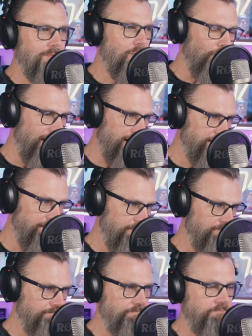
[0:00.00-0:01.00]
has time to
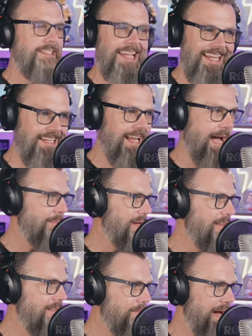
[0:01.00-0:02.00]
rest and take a
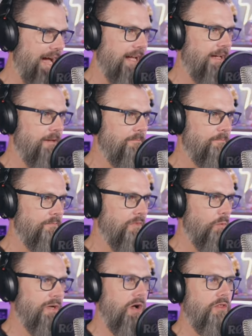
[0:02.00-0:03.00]
nap in the back.
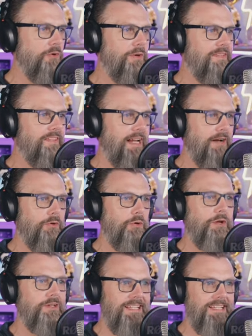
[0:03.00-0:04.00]
We all agreed that
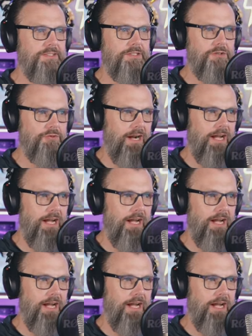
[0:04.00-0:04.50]
everyone needs